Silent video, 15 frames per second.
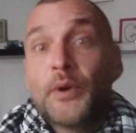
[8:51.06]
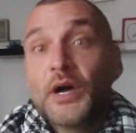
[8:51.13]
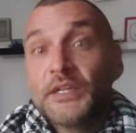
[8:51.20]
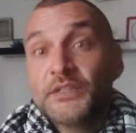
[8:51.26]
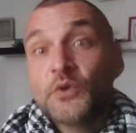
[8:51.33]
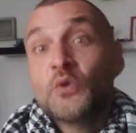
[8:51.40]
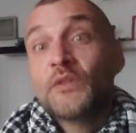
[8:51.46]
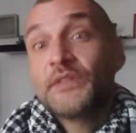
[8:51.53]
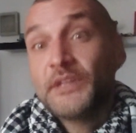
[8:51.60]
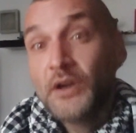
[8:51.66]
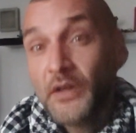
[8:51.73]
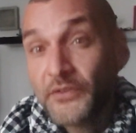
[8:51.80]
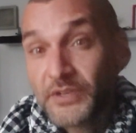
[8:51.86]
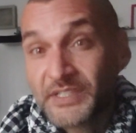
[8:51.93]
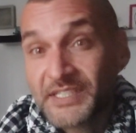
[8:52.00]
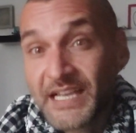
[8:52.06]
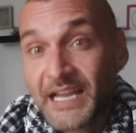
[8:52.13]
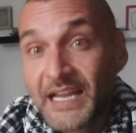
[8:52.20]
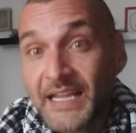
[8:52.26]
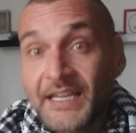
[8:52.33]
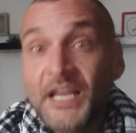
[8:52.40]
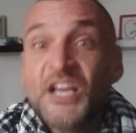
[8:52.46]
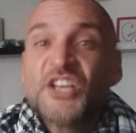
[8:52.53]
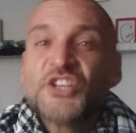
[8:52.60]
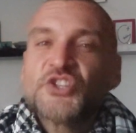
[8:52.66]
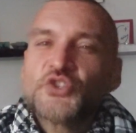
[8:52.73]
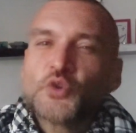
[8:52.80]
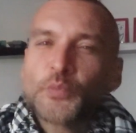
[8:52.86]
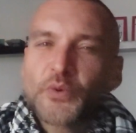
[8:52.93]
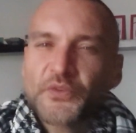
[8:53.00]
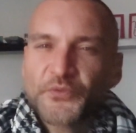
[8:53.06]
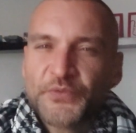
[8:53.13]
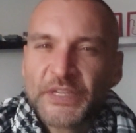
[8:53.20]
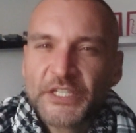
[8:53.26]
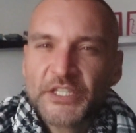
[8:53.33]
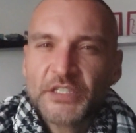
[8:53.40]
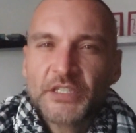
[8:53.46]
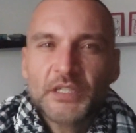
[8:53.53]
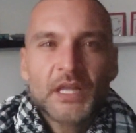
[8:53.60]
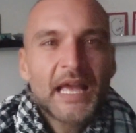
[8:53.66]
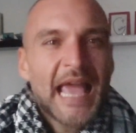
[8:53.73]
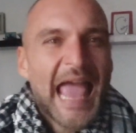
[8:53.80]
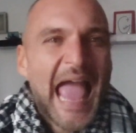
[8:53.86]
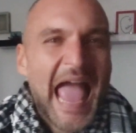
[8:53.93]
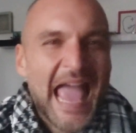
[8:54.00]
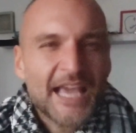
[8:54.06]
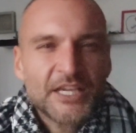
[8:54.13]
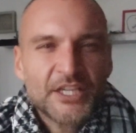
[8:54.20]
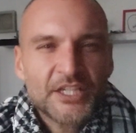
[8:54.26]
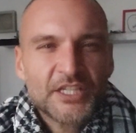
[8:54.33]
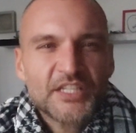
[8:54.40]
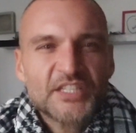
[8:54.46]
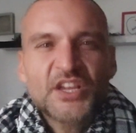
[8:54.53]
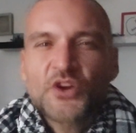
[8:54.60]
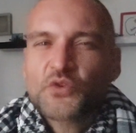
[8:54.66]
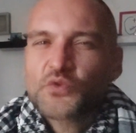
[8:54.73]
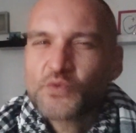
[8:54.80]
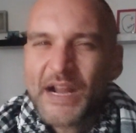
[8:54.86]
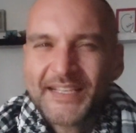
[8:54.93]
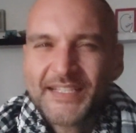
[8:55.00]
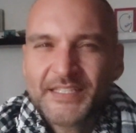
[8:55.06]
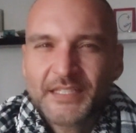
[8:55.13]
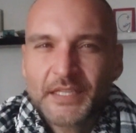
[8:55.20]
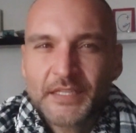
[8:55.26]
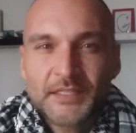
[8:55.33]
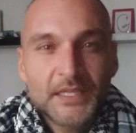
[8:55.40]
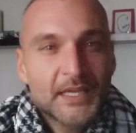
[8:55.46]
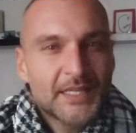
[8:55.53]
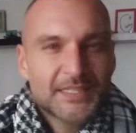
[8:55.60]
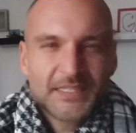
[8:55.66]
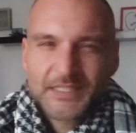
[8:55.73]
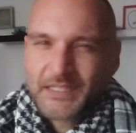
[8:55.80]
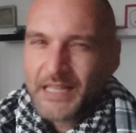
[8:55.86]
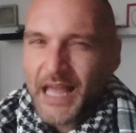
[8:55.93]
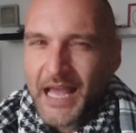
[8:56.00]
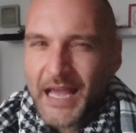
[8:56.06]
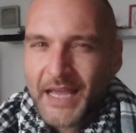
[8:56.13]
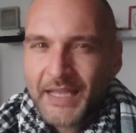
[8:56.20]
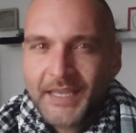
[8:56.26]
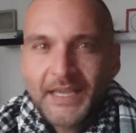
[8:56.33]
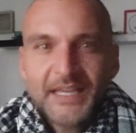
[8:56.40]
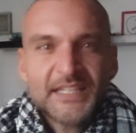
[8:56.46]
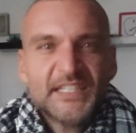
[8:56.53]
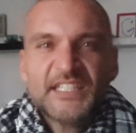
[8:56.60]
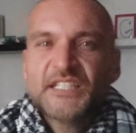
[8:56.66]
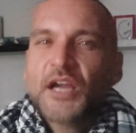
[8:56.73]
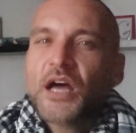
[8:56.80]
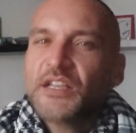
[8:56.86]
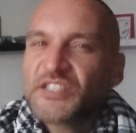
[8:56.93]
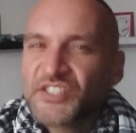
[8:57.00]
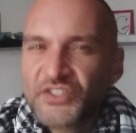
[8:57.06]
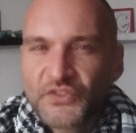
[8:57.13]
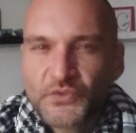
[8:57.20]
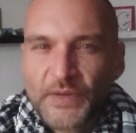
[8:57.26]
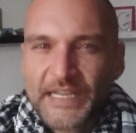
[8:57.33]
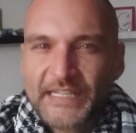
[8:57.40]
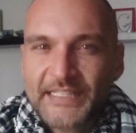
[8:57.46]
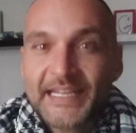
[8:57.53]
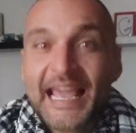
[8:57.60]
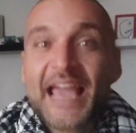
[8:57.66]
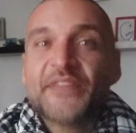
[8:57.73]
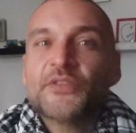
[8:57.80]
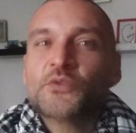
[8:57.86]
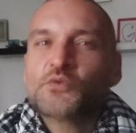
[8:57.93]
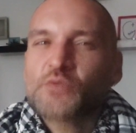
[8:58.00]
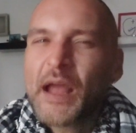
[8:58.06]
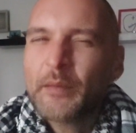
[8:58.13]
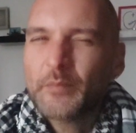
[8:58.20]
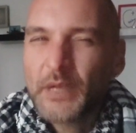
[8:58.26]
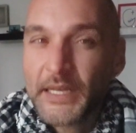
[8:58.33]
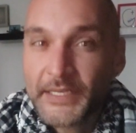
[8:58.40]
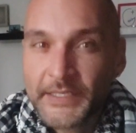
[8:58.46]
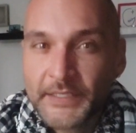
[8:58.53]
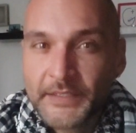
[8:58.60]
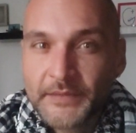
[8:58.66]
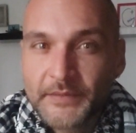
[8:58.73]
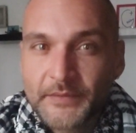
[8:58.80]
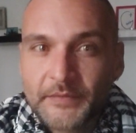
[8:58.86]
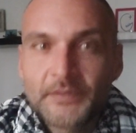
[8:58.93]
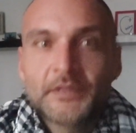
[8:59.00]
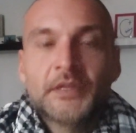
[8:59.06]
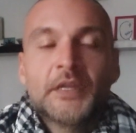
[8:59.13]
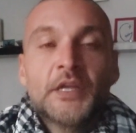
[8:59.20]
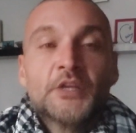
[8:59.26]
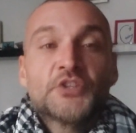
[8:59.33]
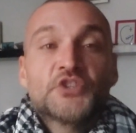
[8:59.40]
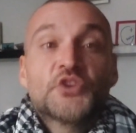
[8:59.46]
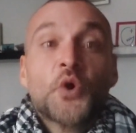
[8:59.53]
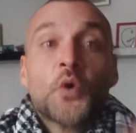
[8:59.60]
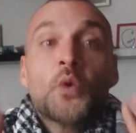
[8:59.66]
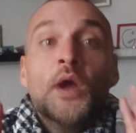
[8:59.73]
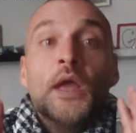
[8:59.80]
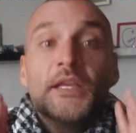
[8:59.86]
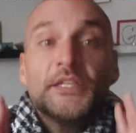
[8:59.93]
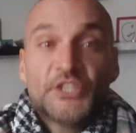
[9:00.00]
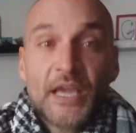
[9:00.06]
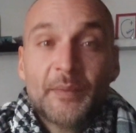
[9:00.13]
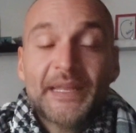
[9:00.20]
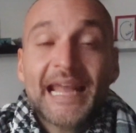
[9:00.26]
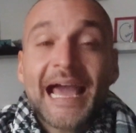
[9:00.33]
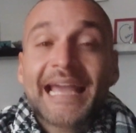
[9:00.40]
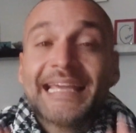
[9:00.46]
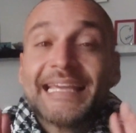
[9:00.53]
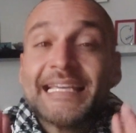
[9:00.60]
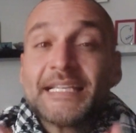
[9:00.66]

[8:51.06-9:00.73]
but on the other side, superficial, anxious, restless, sly, deconcentrated, and rambling. So, Gemini